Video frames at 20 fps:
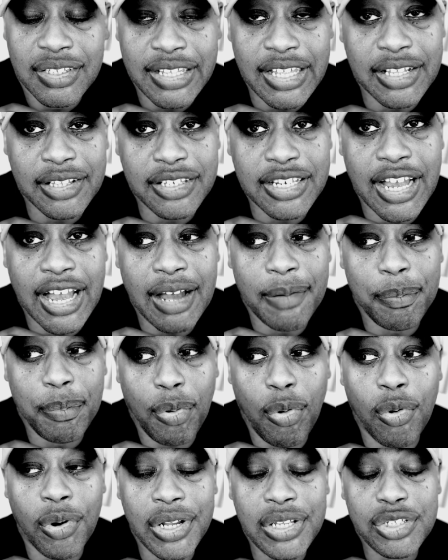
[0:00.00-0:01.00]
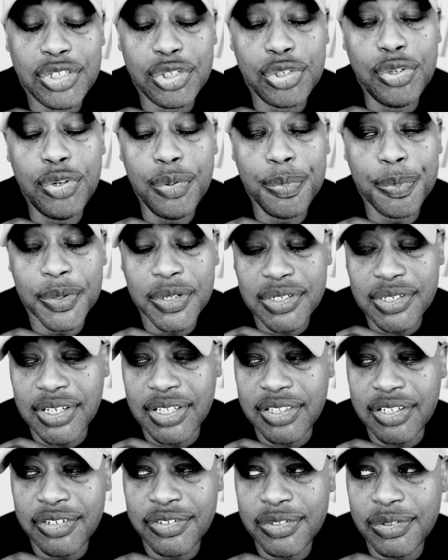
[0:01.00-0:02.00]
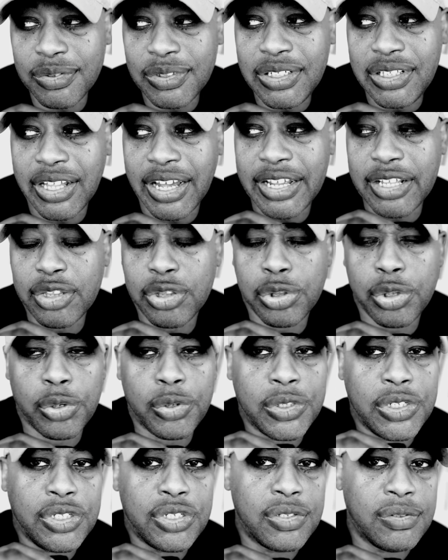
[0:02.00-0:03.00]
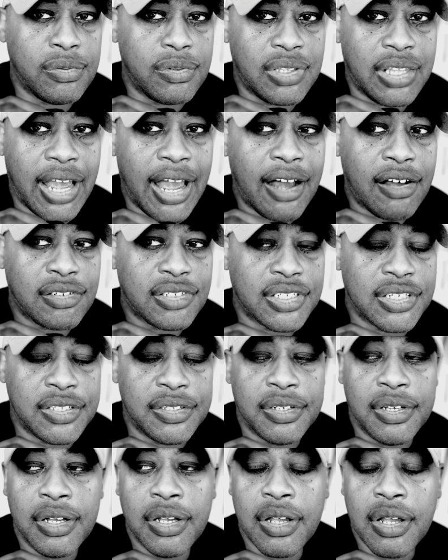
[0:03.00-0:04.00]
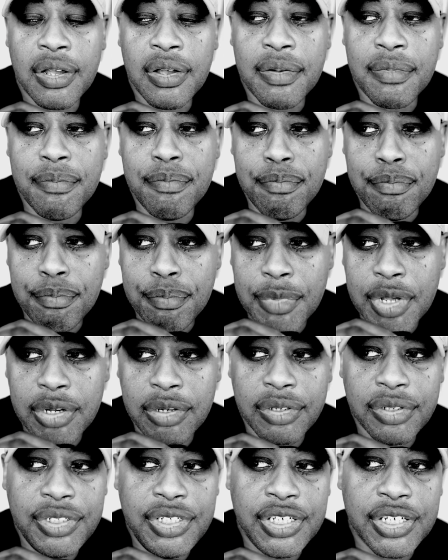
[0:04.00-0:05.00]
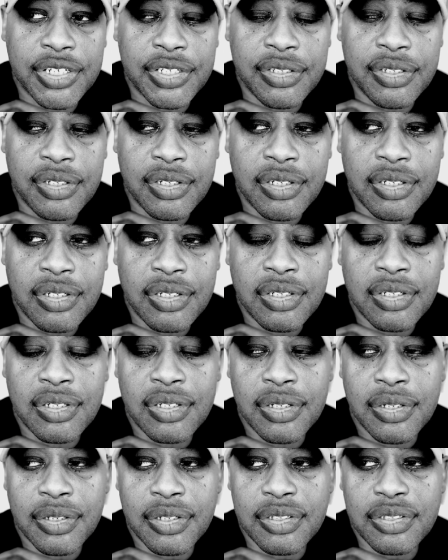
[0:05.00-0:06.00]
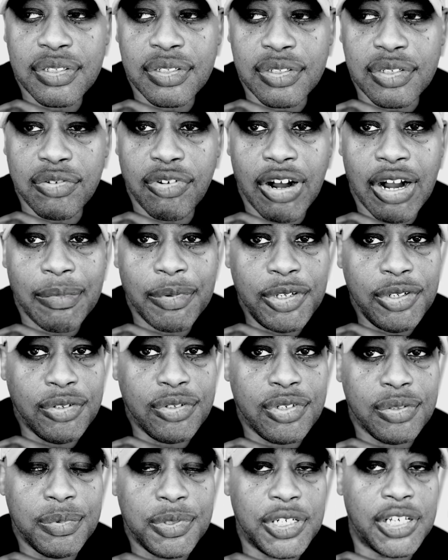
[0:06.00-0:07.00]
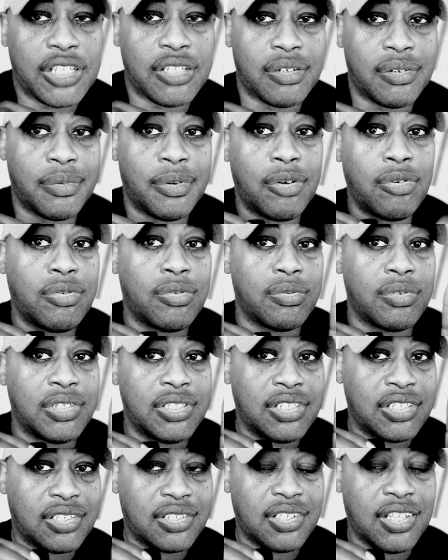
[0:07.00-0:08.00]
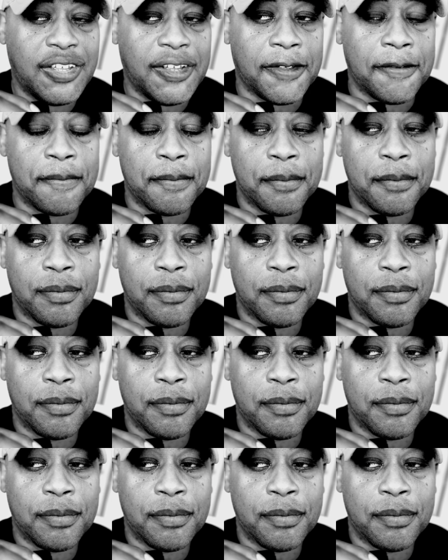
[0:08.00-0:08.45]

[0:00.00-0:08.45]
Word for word: that top 0.2%, there's only like 32,000 million subscriber YouTube channel. Oh, and this thing,